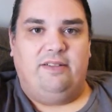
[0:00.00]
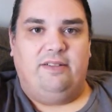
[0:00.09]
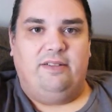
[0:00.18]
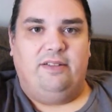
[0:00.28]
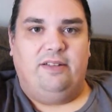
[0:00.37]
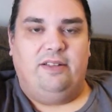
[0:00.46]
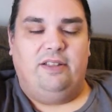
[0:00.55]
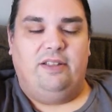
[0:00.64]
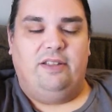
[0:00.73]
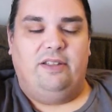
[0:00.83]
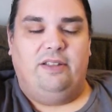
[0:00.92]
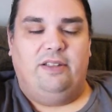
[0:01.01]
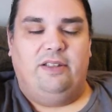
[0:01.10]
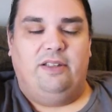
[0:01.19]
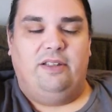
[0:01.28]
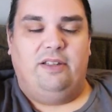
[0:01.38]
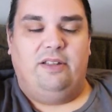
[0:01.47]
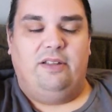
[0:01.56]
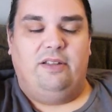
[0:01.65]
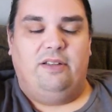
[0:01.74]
(no one is talking)